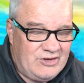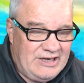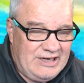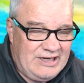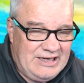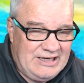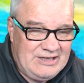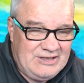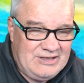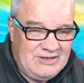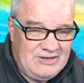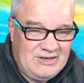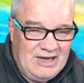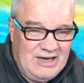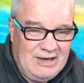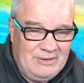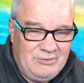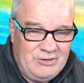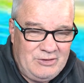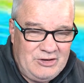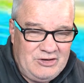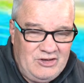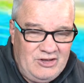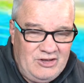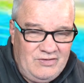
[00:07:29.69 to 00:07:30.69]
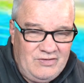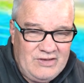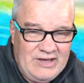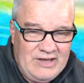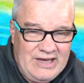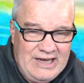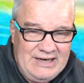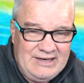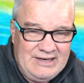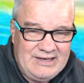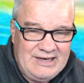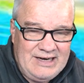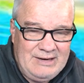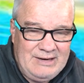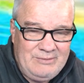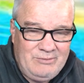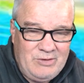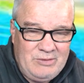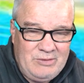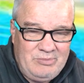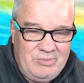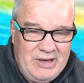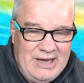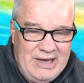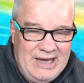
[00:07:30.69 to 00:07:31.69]
And we did that, and we're
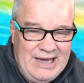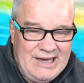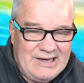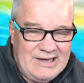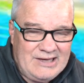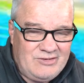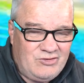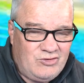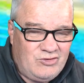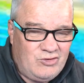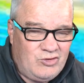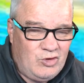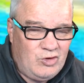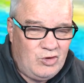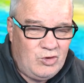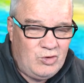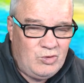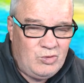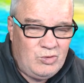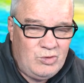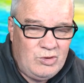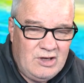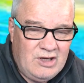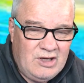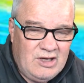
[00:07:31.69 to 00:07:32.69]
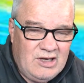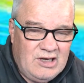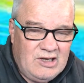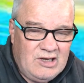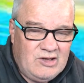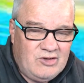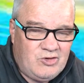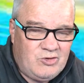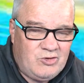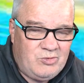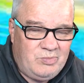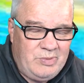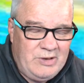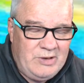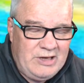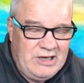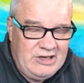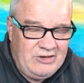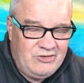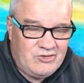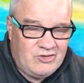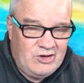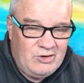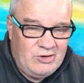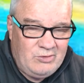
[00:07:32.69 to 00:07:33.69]
back to
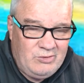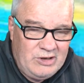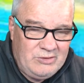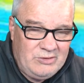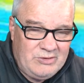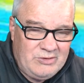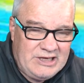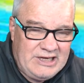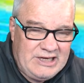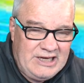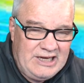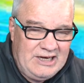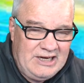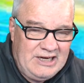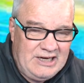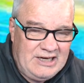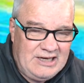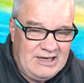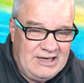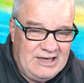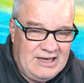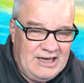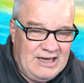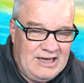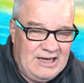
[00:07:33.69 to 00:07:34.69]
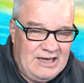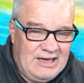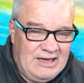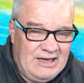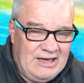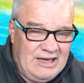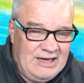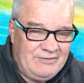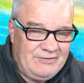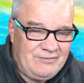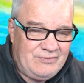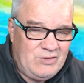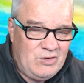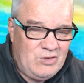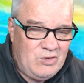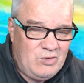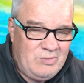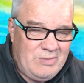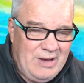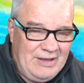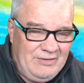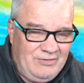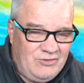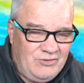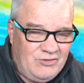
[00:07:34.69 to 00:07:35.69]
speeds that we were getting a few
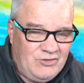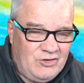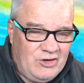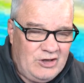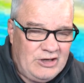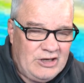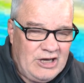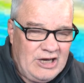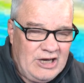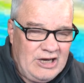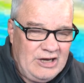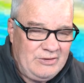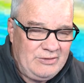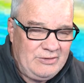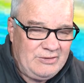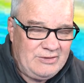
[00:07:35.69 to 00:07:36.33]
months ago,